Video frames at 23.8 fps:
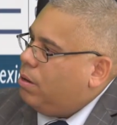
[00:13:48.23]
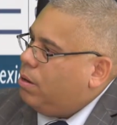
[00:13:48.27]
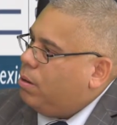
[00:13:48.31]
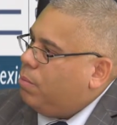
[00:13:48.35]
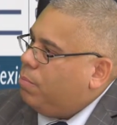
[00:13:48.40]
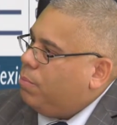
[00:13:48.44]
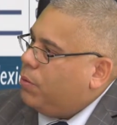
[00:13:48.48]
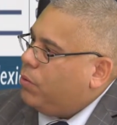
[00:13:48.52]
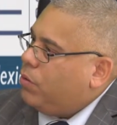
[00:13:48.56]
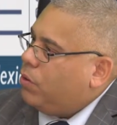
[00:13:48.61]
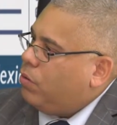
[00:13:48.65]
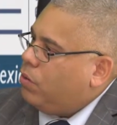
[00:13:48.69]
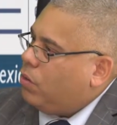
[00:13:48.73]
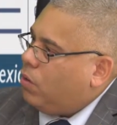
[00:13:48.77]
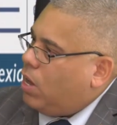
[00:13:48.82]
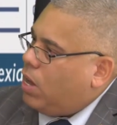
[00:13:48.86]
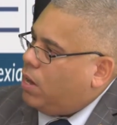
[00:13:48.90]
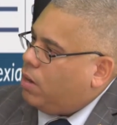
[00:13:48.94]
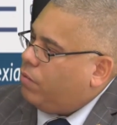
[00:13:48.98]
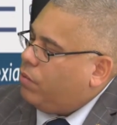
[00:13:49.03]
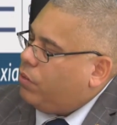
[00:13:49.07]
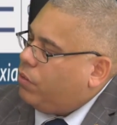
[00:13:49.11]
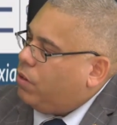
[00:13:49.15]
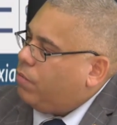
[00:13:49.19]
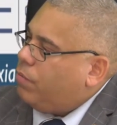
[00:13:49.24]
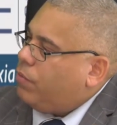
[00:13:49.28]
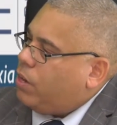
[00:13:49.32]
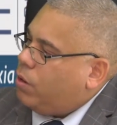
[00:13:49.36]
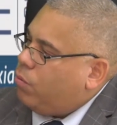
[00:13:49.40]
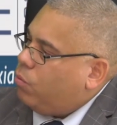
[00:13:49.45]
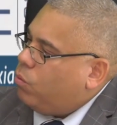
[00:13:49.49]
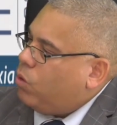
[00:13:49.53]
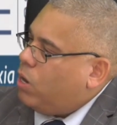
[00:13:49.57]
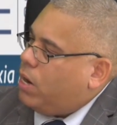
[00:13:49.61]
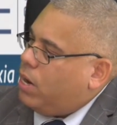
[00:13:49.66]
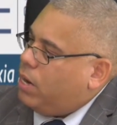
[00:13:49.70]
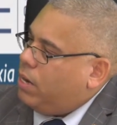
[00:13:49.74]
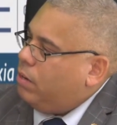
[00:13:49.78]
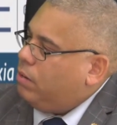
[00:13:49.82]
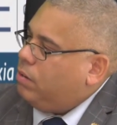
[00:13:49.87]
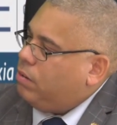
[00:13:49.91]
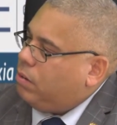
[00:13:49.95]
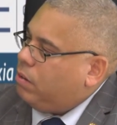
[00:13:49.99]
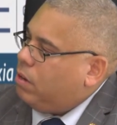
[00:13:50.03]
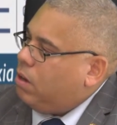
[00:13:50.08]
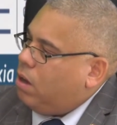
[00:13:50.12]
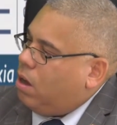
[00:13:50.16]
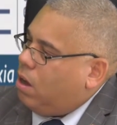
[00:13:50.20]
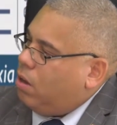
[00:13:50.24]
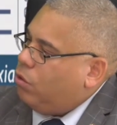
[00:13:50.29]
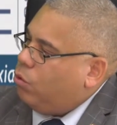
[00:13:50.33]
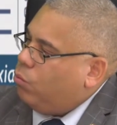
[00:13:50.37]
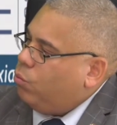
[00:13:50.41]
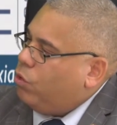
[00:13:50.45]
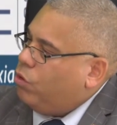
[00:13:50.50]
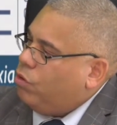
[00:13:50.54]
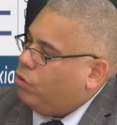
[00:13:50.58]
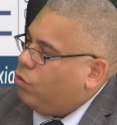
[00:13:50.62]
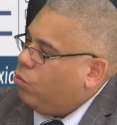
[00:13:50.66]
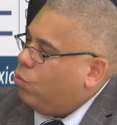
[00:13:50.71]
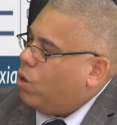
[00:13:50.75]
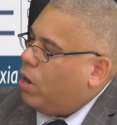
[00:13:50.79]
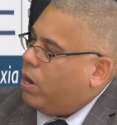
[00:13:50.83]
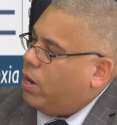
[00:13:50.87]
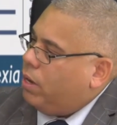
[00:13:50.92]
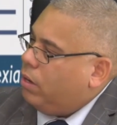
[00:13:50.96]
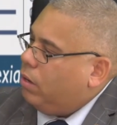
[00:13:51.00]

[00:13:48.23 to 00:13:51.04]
but there's a lot of stuff that rides on the reason why.